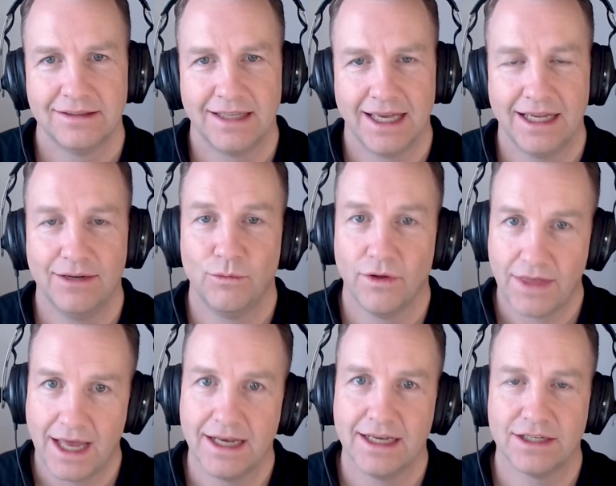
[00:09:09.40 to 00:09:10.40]
okay, with
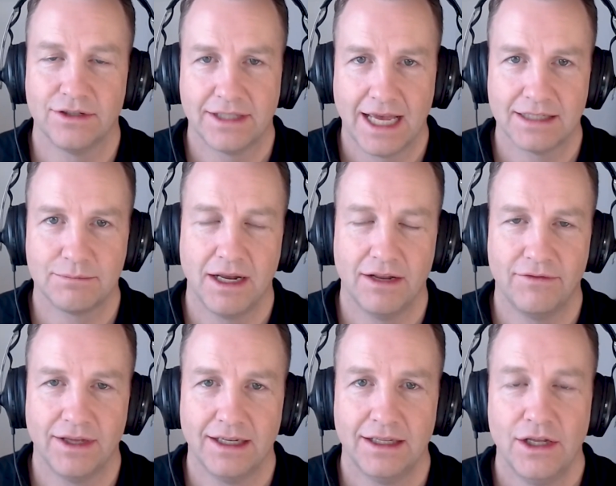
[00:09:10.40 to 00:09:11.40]
that additional tax
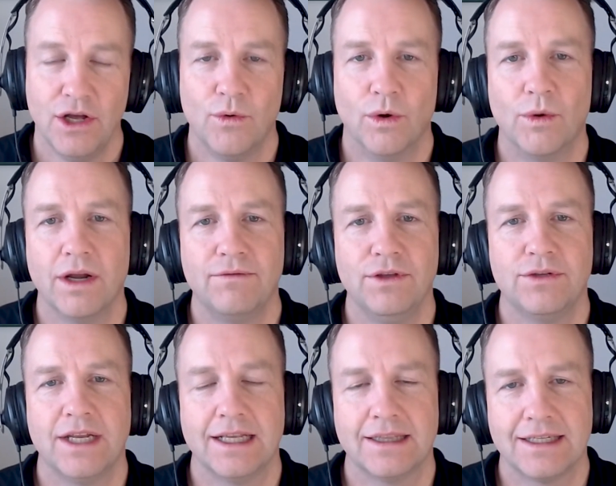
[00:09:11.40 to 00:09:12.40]
benefit. Well, what if you
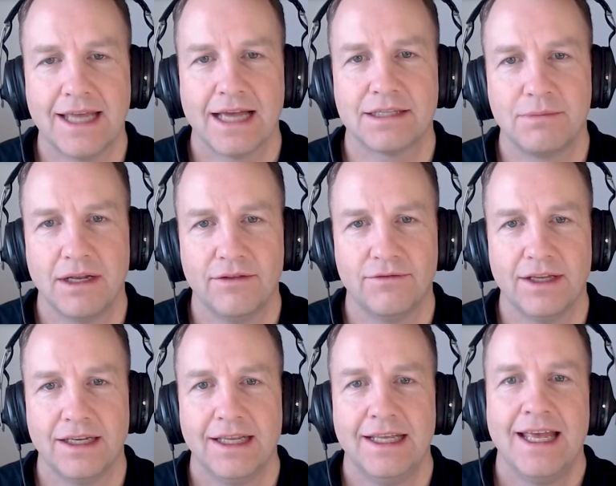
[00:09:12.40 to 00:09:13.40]
take the tax
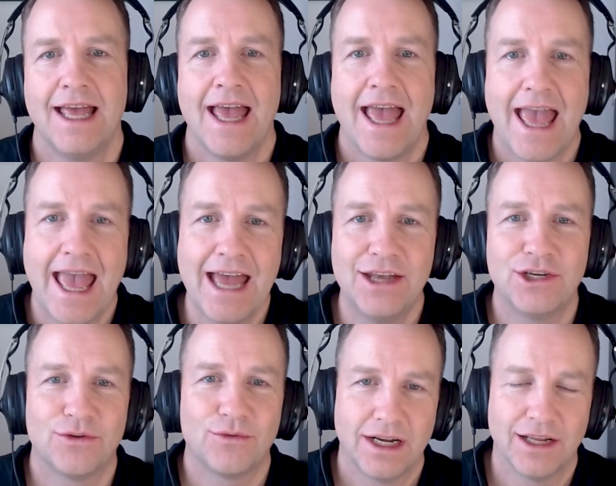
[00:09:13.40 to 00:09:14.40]
benefit and
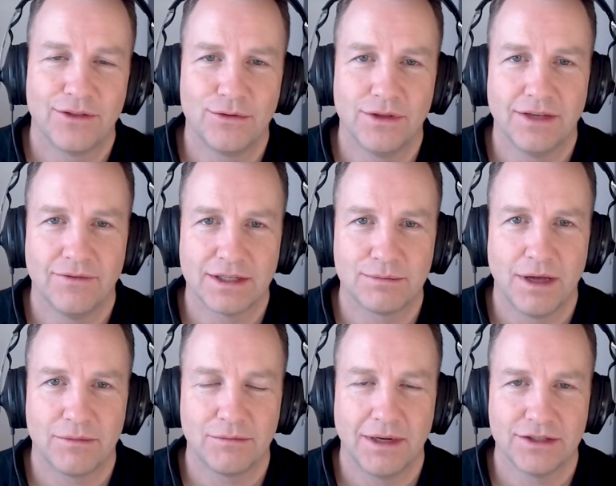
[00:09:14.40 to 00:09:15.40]
you're running it through the
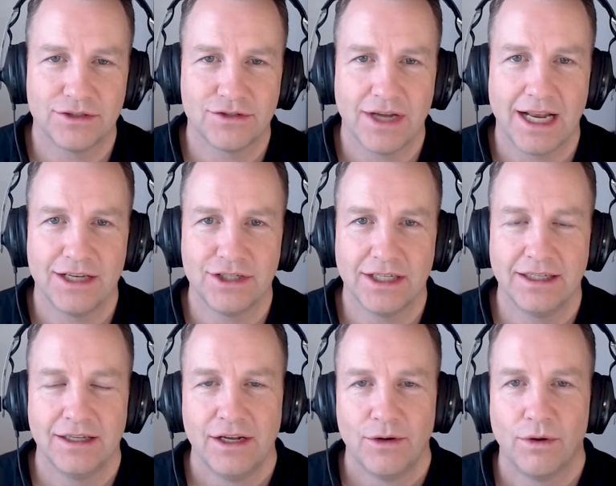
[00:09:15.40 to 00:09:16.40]
investment optimizer
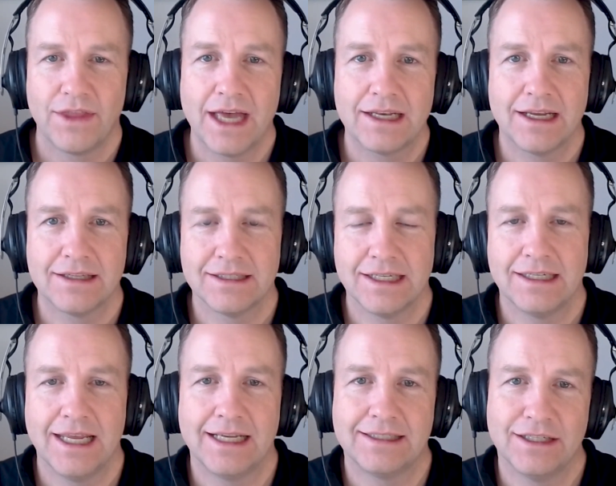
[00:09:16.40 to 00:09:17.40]
strategy? What that does is it
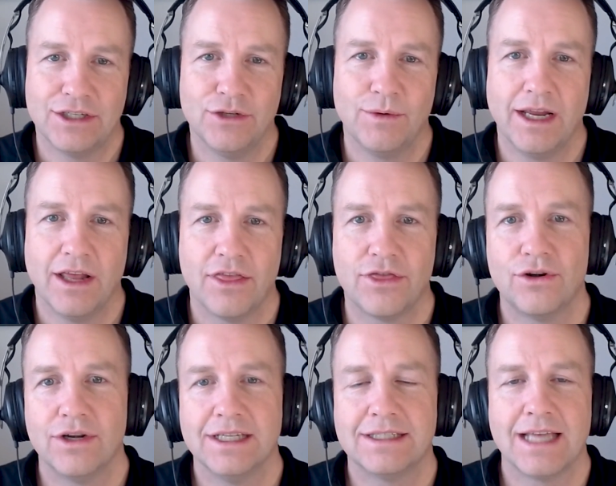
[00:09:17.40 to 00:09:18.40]
takes it to a
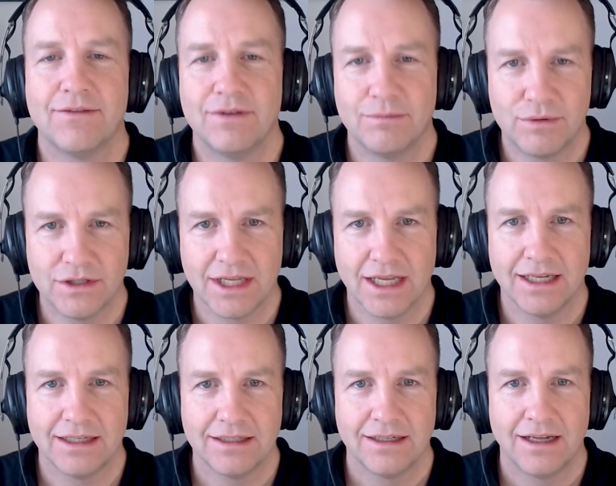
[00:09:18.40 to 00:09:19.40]
37%